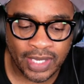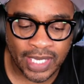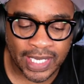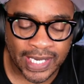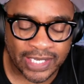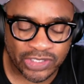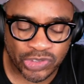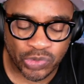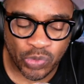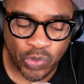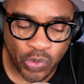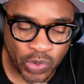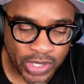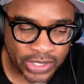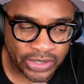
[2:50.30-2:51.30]
and I just
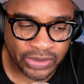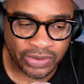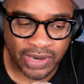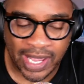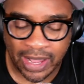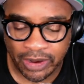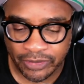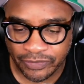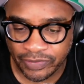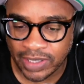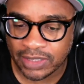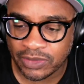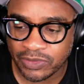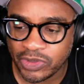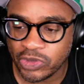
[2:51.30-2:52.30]
wonder how
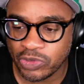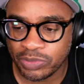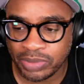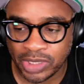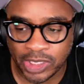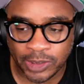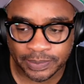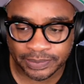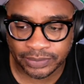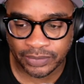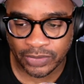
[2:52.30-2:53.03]
effective he'll be